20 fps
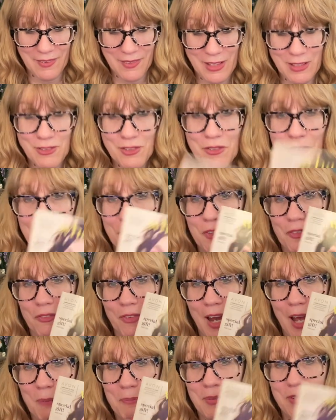These are for
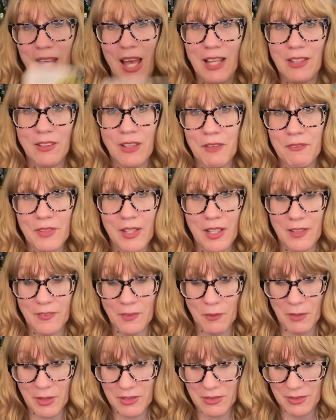reps. I love getting
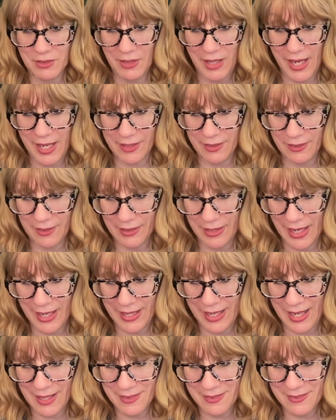the What's New catalog. I
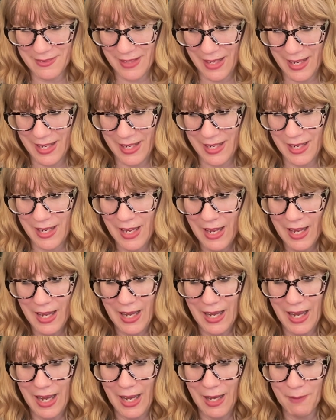gotta say,
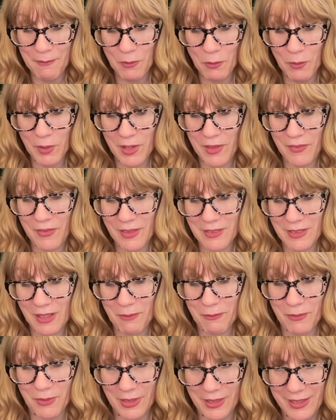um, one of the things
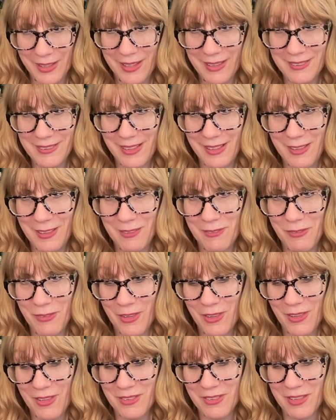I'm really excited
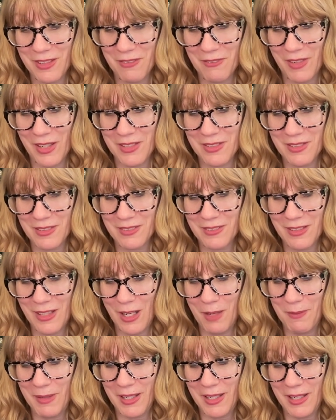for is conventions
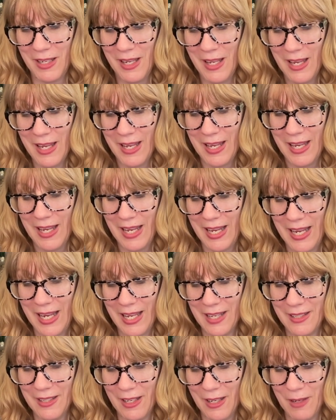coming.
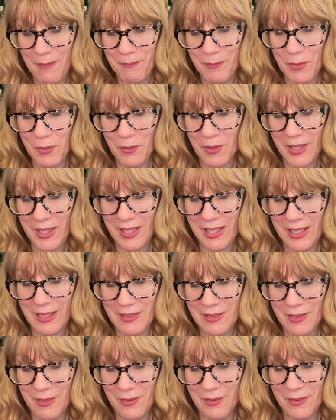And um, we're gonna get
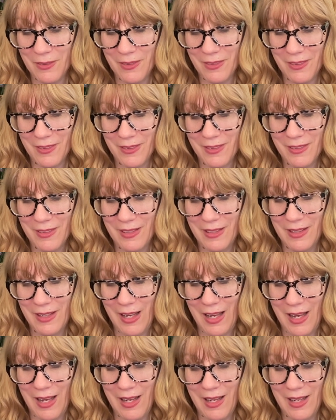to order
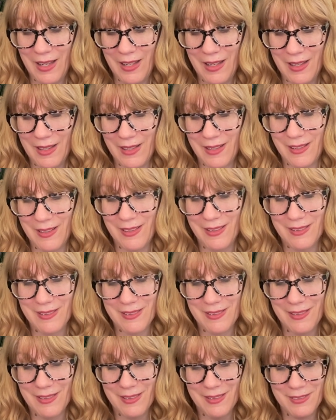uh,
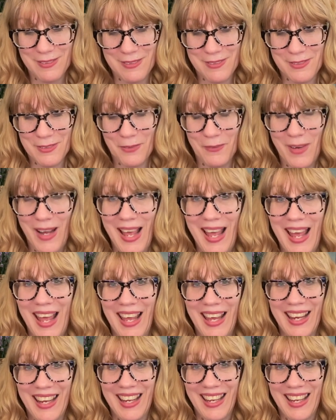swag.